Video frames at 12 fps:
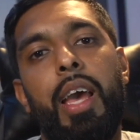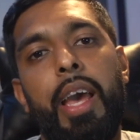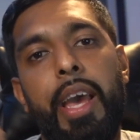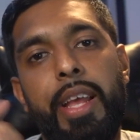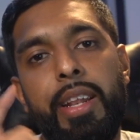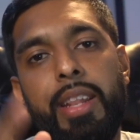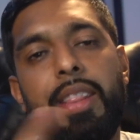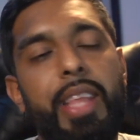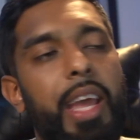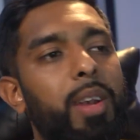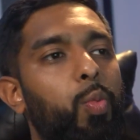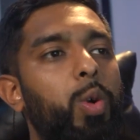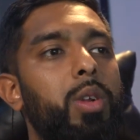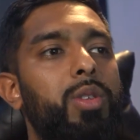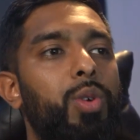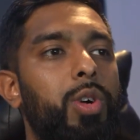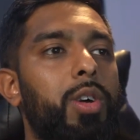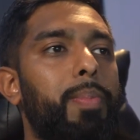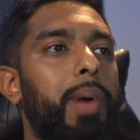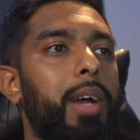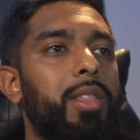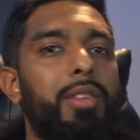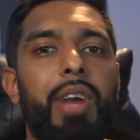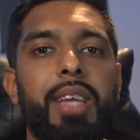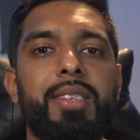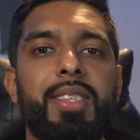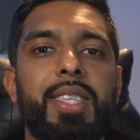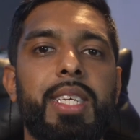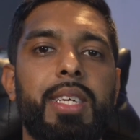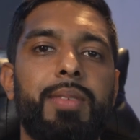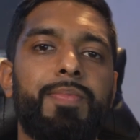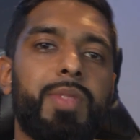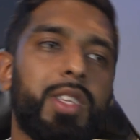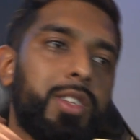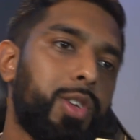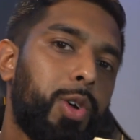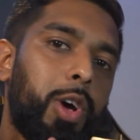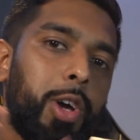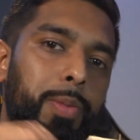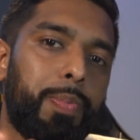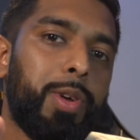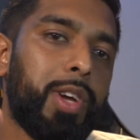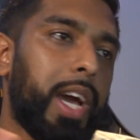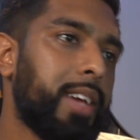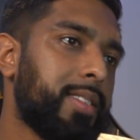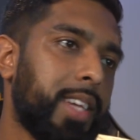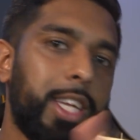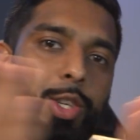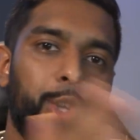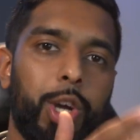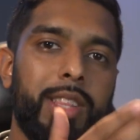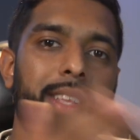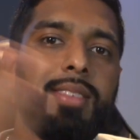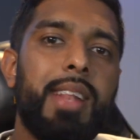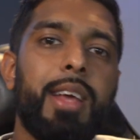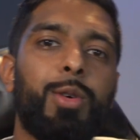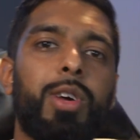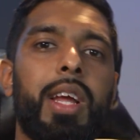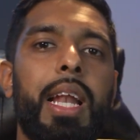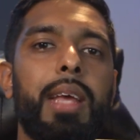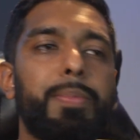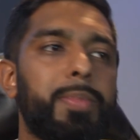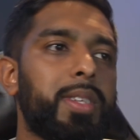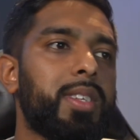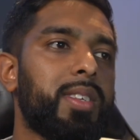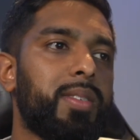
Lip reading: and then we'll talk about the rest. So hope you guys enjoy these little clips.